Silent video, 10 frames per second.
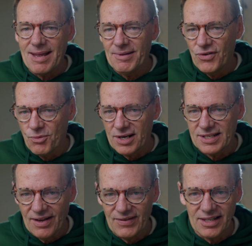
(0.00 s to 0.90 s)
if you wanted
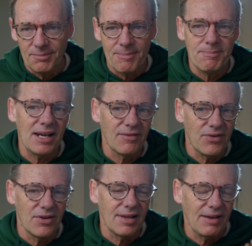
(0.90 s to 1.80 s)
something a little bit better
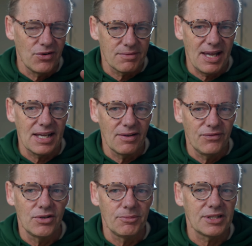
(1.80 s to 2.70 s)
for if you was making a
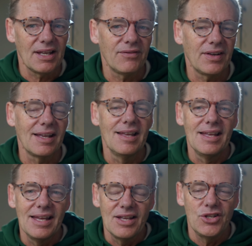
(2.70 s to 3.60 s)
film or something,
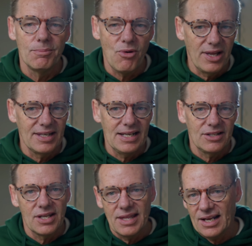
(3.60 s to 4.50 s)
you might
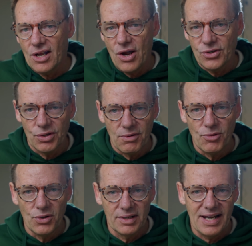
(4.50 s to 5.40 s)
need to then go to a
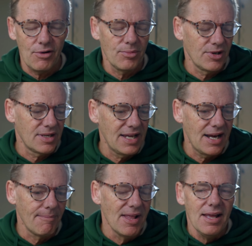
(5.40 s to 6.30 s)
more elaborate
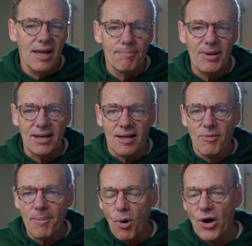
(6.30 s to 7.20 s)
setup. But
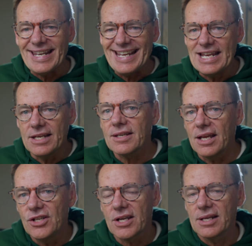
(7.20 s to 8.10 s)
my point is
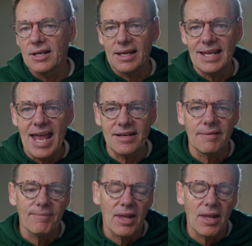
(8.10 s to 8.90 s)
you can get